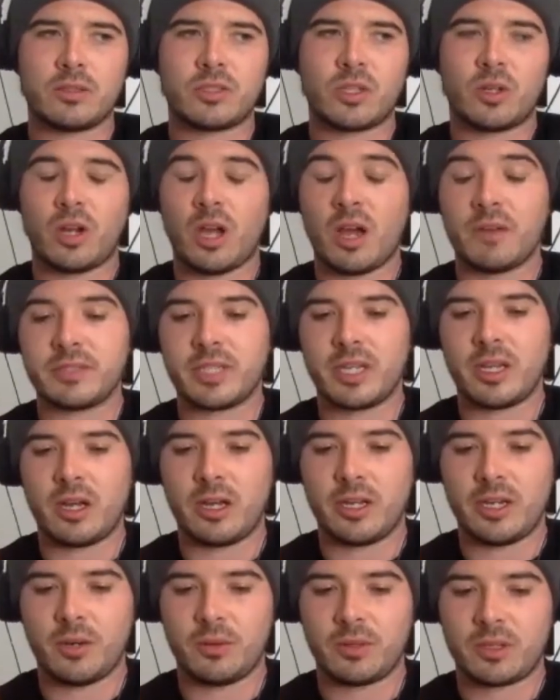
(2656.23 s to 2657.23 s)
So obviously,
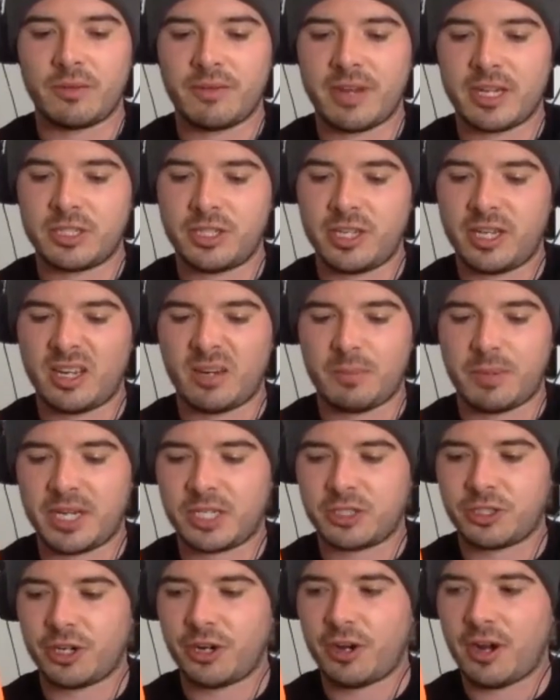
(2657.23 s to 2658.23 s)
I know in a convention you get a
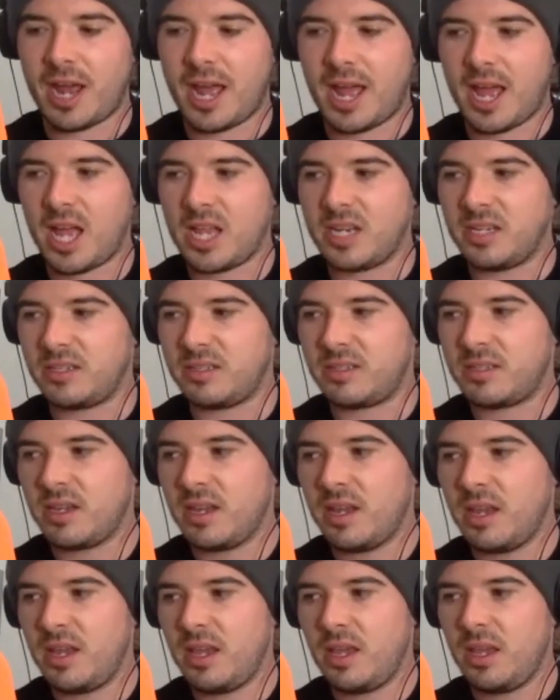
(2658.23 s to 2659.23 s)
picture and
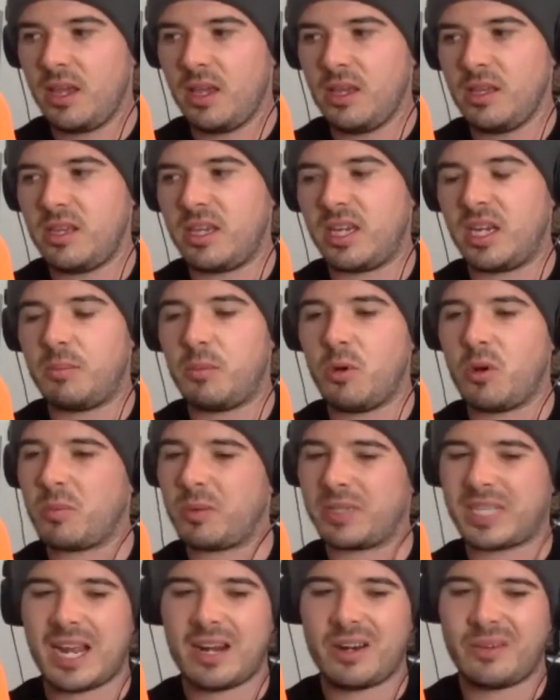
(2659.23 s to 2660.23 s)
you get a book,
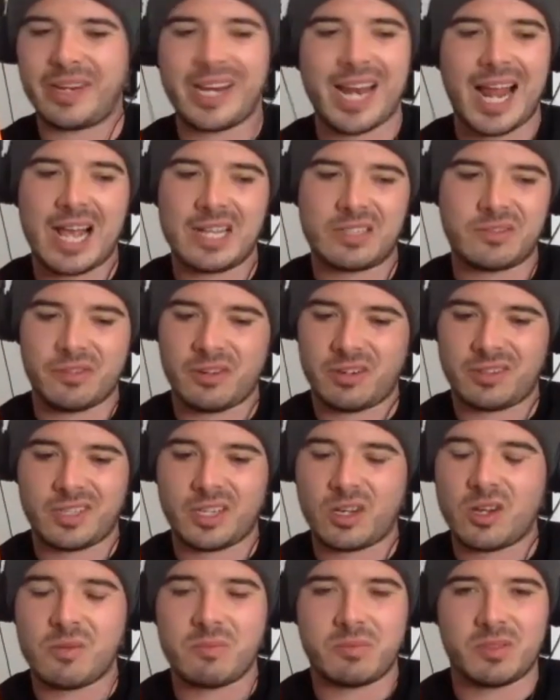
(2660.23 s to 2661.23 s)
but that only lasts for
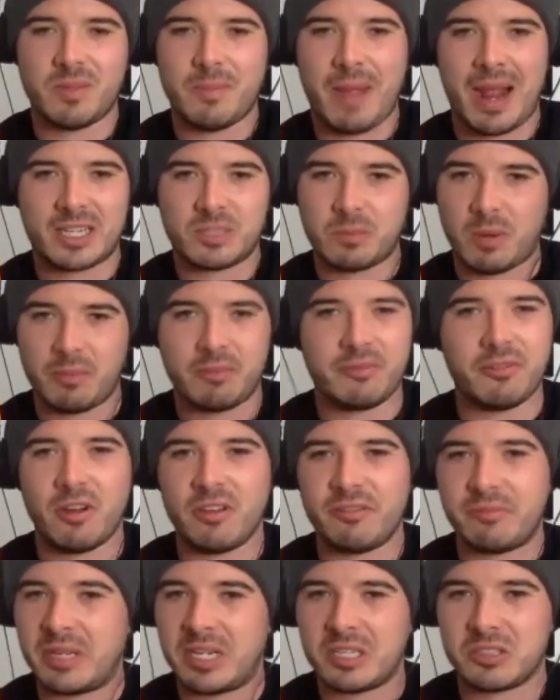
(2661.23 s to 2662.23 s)
the max
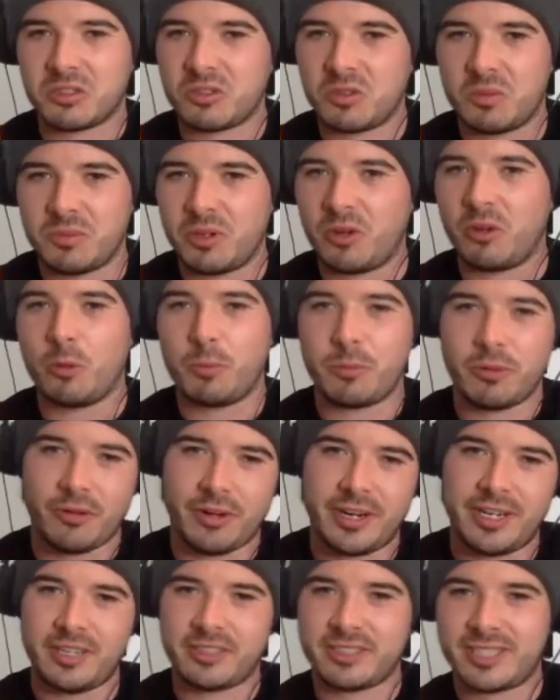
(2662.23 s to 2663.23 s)
5 minutes or something. You're up, you're
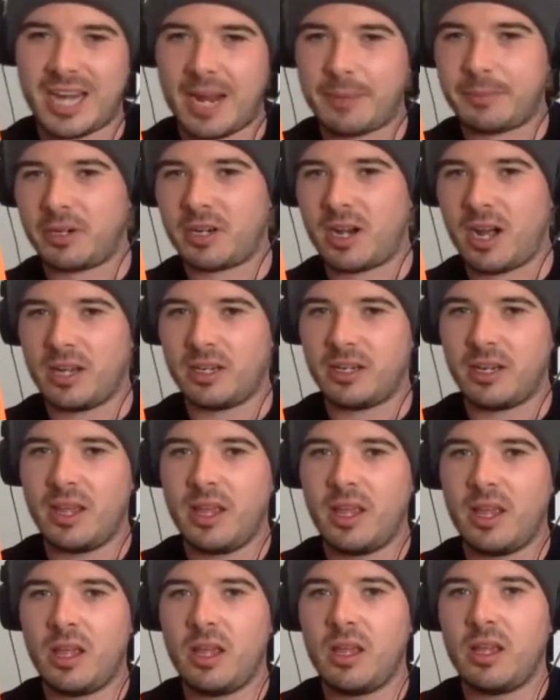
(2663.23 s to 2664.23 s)
in, your snap, you're gone.
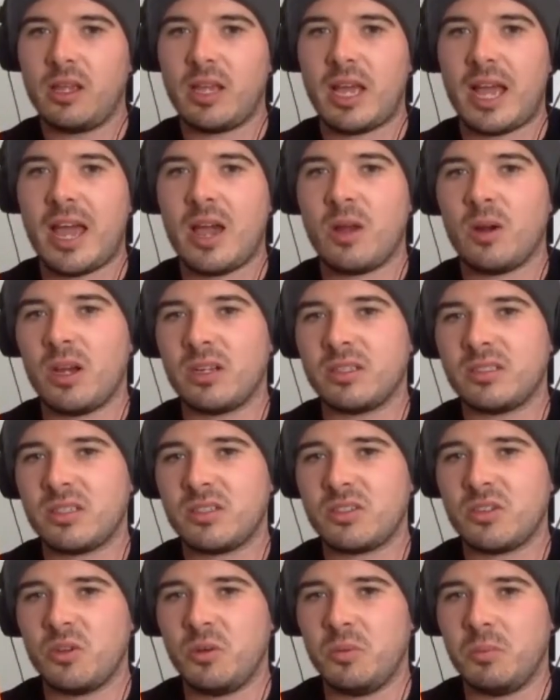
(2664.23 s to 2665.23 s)
How long is the
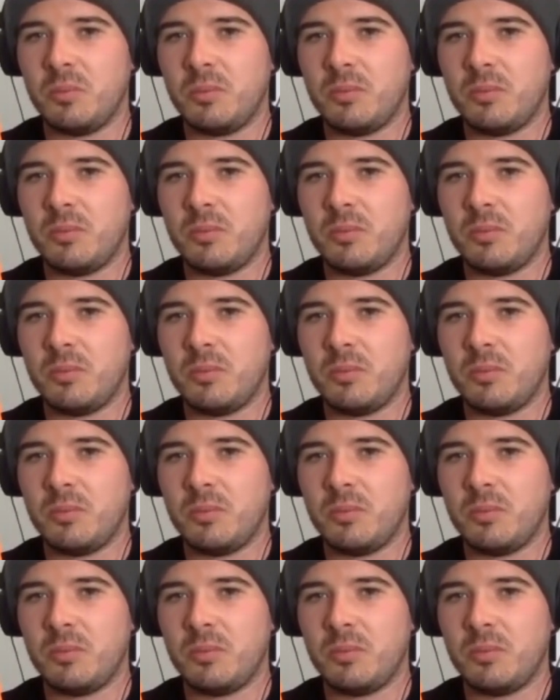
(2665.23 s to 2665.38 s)
Zoom?